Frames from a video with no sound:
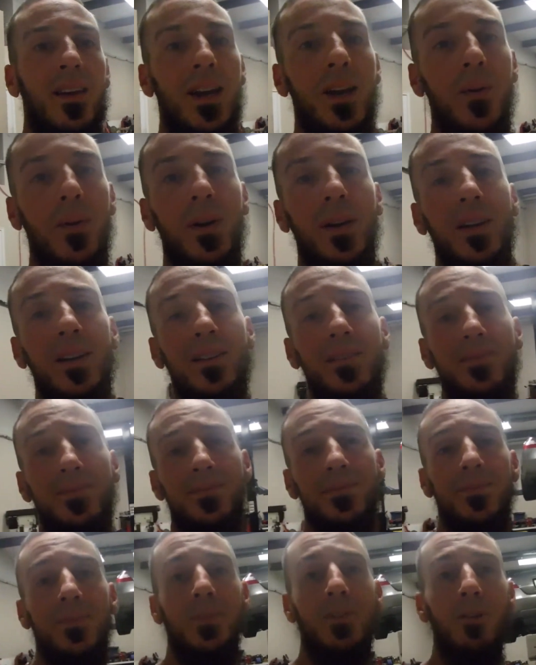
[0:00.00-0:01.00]
Anyway,
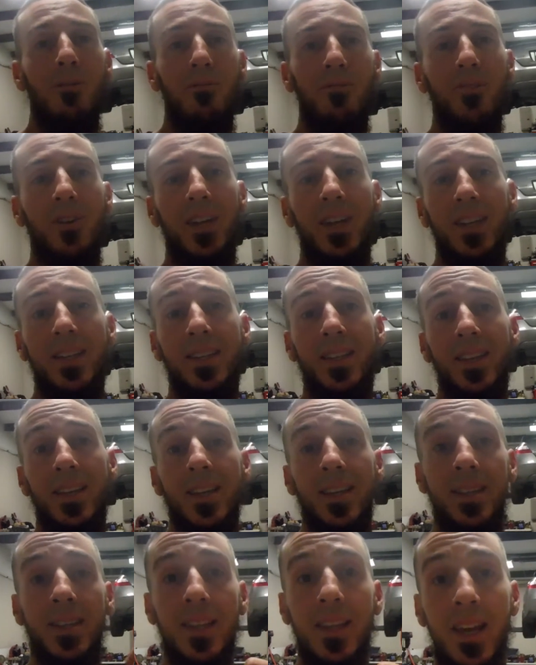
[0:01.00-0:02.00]
don't forget to
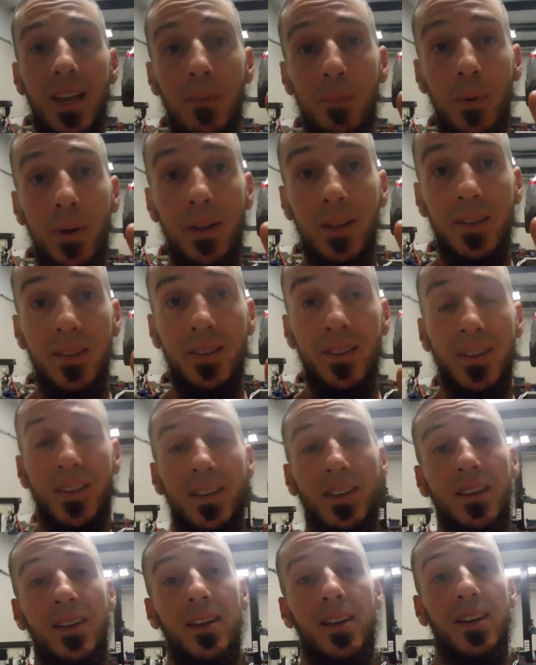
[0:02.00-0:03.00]
hit the like button
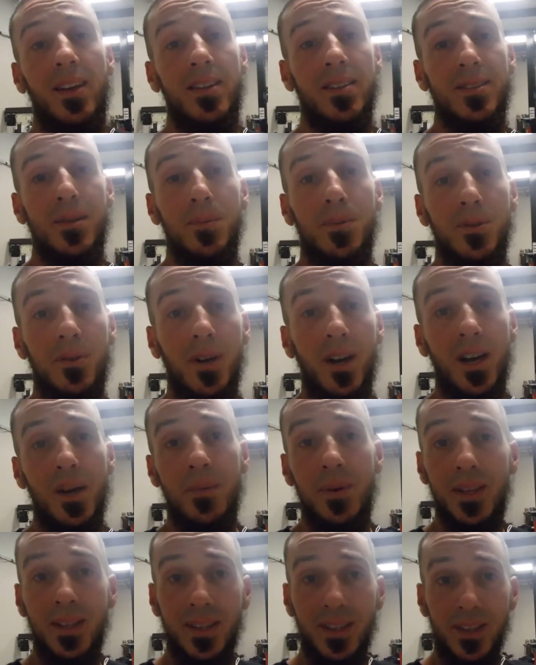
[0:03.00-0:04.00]
and
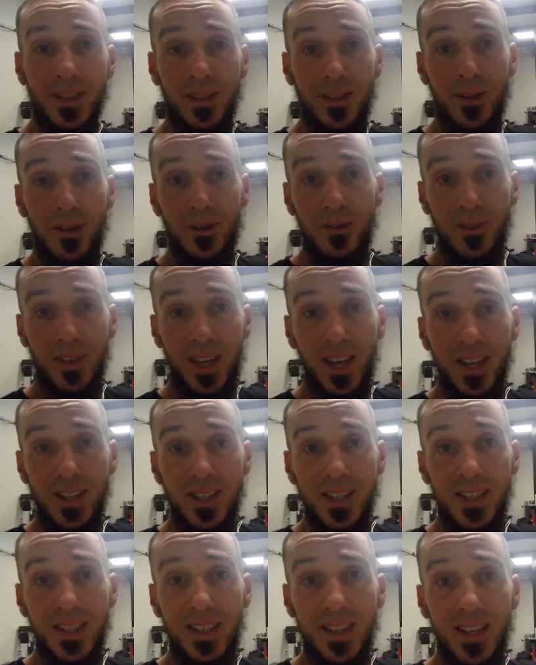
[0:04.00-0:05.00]
subscribe and hit the little
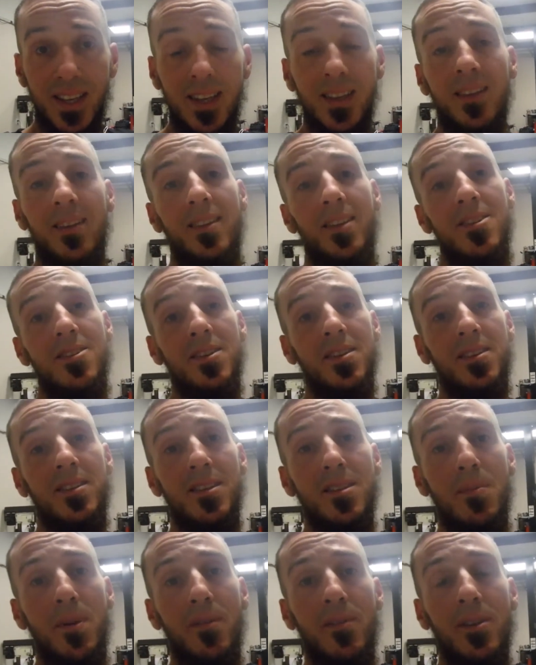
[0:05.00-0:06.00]
notification-y thingy. Then you can
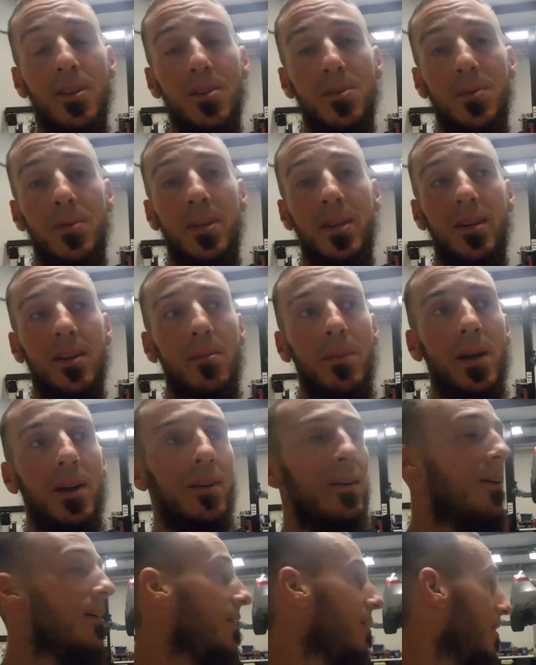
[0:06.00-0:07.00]
see my videos when they come
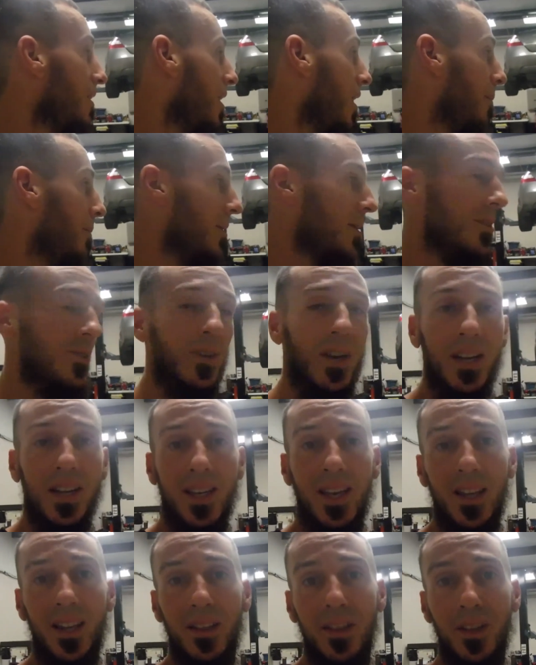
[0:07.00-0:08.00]
out. I'm gonna try
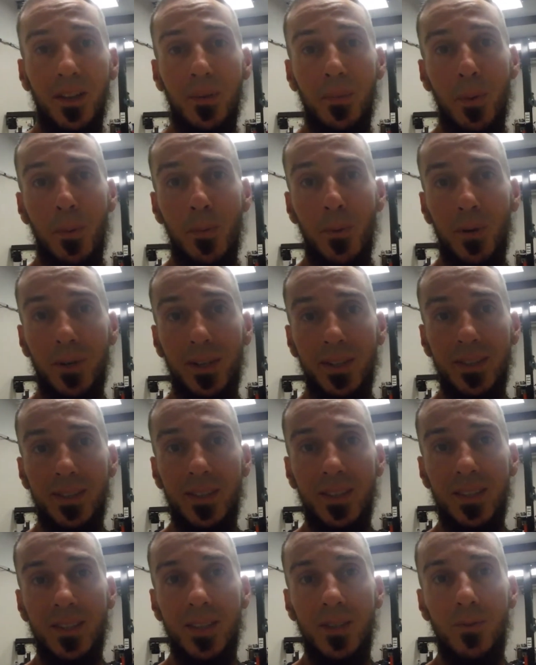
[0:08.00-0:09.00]
to get a little bit more
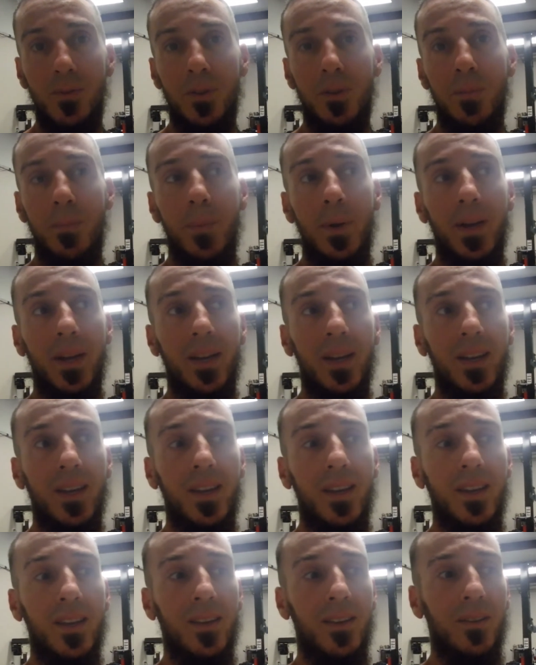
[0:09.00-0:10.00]
consistent with
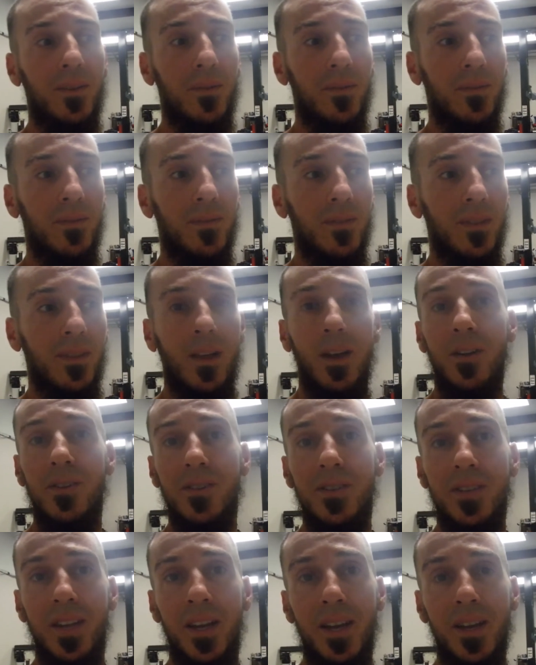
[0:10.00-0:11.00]
my
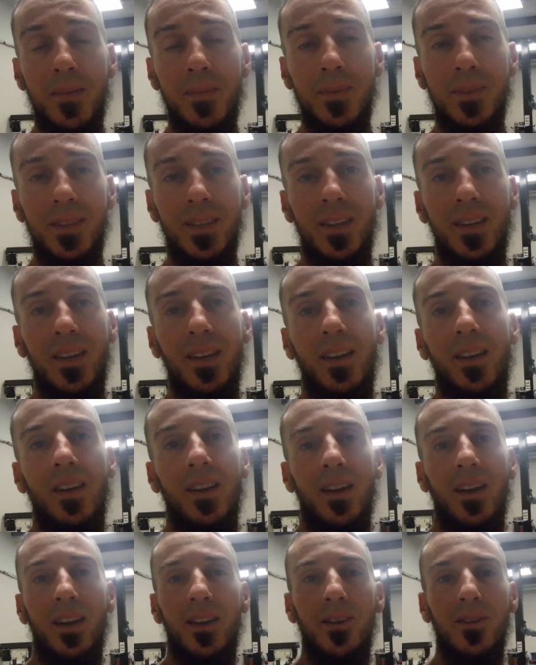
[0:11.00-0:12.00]
launch times.
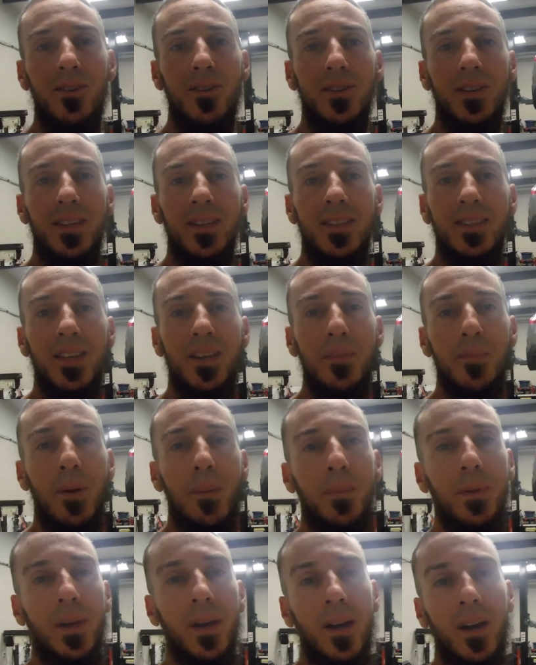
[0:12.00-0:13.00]
I know you can set them
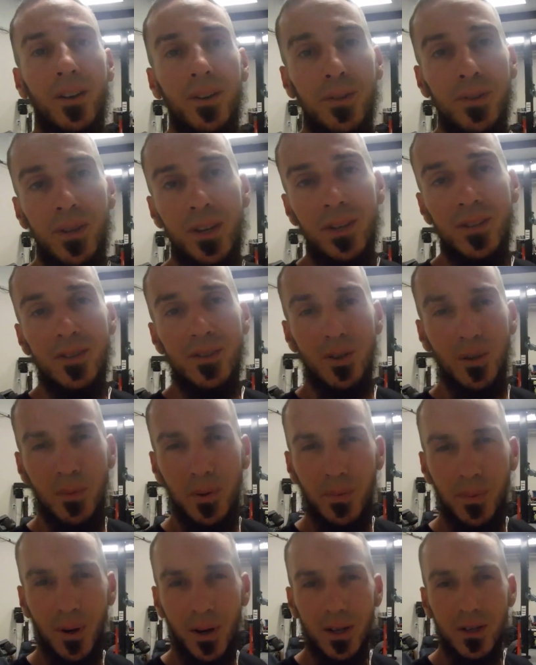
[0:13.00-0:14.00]
up to auto launch, so I'm
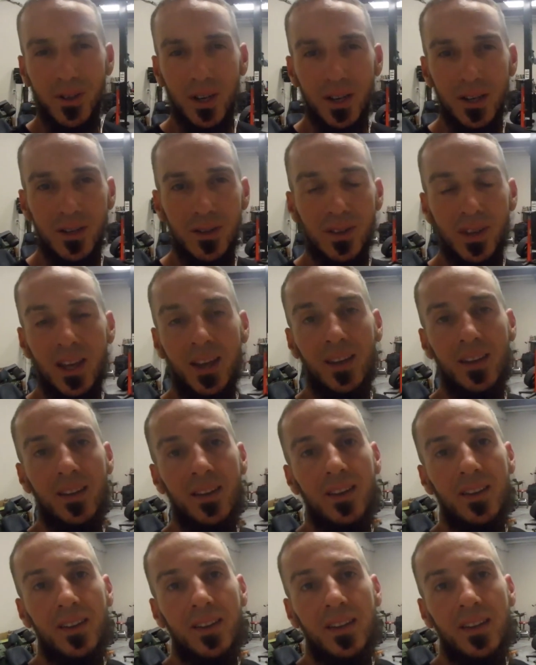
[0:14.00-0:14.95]
gonna probably try to do that.